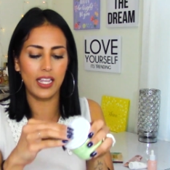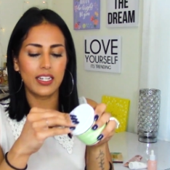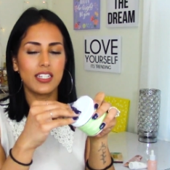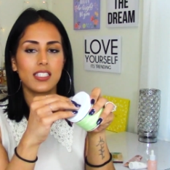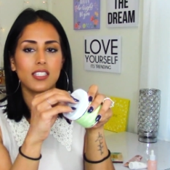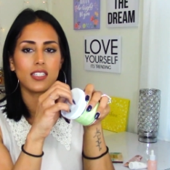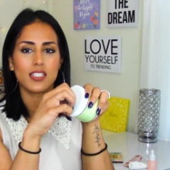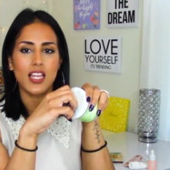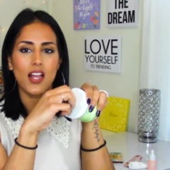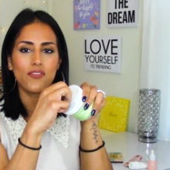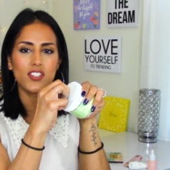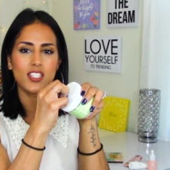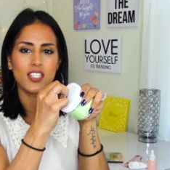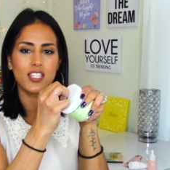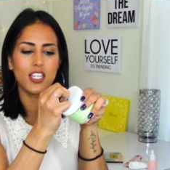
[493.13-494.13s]
And it does
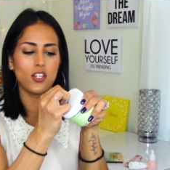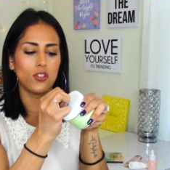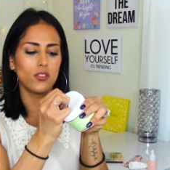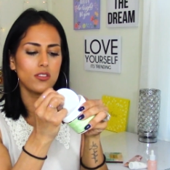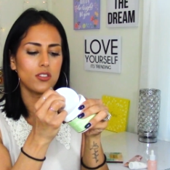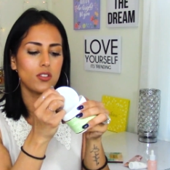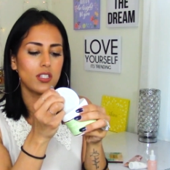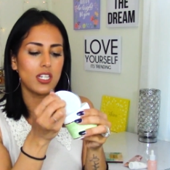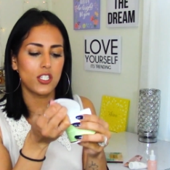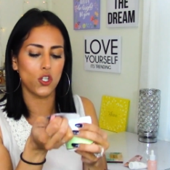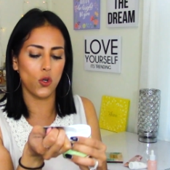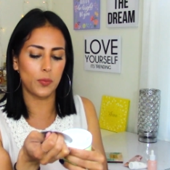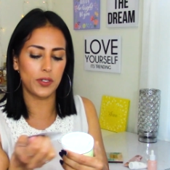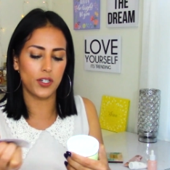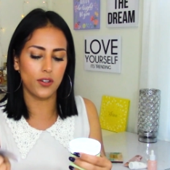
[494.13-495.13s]
have a seal, so let's
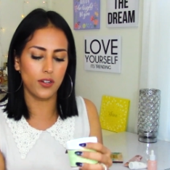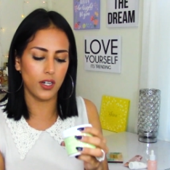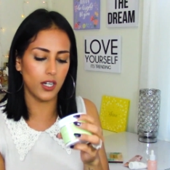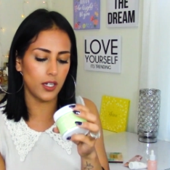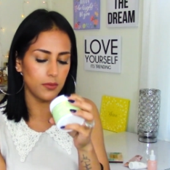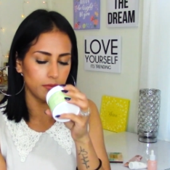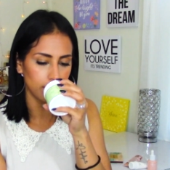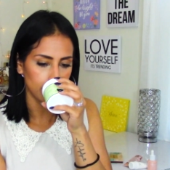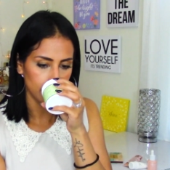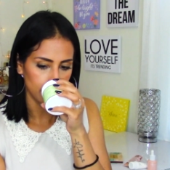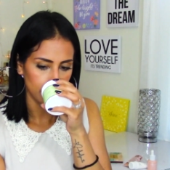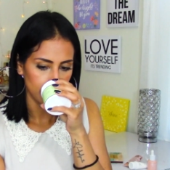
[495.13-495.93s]
open her up.